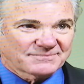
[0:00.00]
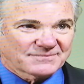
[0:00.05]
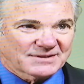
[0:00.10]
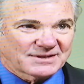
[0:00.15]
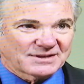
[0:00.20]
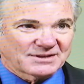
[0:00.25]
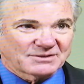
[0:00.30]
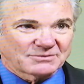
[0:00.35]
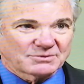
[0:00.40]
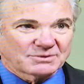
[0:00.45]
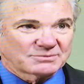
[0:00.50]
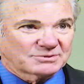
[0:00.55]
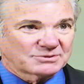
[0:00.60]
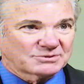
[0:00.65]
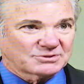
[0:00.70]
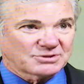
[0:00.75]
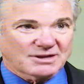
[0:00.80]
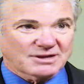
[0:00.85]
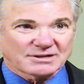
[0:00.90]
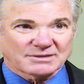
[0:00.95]
uh, we would
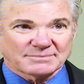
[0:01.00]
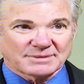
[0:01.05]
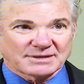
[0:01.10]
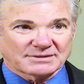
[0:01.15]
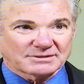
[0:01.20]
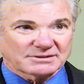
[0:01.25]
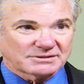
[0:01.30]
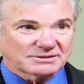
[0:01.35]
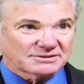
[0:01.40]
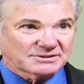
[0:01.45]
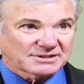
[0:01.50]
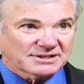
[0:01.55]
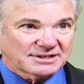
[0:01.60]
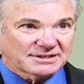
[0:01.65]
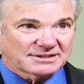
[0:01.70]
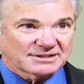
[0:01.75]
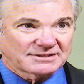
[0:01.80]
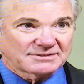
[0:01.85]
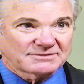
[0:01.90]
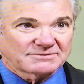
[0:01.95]
talk about clear
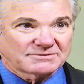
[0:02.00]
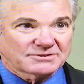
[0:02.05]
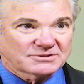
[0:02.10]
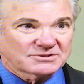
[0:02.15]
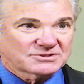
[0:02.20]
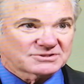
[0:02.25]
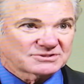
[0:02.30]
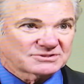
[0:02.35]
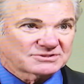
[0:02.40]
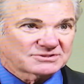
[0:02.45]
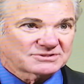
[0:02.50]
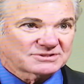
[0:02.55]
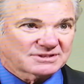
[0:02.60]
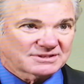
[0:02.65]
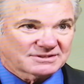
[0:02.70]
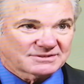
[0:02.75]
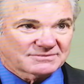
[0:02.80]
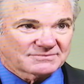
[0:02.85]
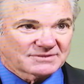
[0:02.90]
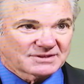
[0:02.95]
cutting versus
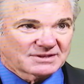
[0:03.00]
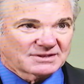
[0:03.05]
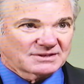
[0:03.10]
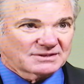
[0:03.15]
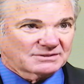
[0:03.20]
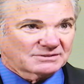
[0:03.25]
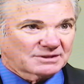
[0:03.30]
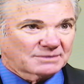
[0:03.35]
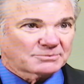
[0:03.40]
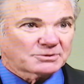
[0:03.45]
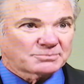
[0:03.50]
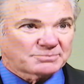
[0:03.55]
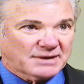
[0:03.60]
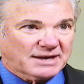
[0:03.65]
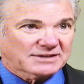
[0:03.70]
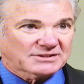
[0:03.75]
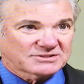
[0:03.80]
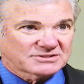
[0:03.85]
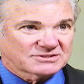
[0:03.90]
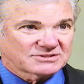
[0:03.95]
uh, lumber
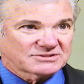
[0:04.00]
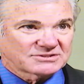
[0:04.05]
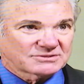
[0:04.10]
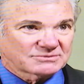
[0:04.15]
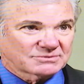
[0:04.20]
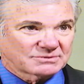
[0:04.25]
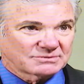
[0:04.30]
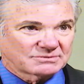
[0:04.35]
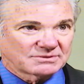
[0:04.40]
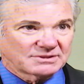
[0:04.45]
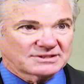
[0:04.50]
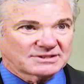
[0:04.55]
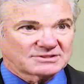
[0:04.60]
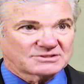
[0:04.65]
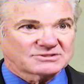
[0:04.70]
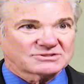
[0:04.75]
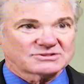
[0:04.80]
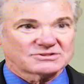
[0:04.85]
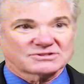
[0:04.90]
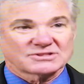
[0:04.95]
practices that would lead
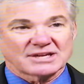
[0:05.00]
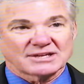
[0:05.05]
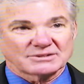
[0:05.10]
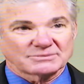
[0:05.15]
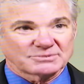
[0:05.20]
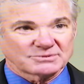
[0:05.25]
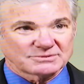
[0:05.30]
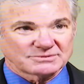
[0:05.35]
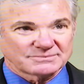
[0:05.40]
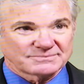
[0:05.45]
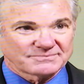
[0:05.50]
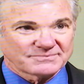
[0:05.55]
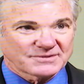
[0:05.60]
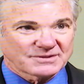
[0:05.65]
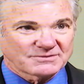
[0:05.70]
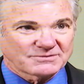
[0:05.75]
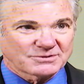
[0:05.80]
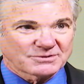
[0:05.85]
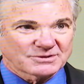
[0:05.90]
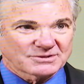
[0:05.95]
to sustainable
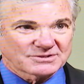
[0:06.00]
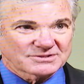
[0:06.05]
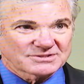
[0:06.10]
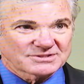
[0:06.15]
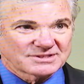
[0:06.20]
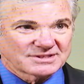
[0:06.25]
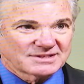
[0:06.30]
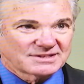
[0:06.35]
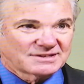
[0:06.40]
forests.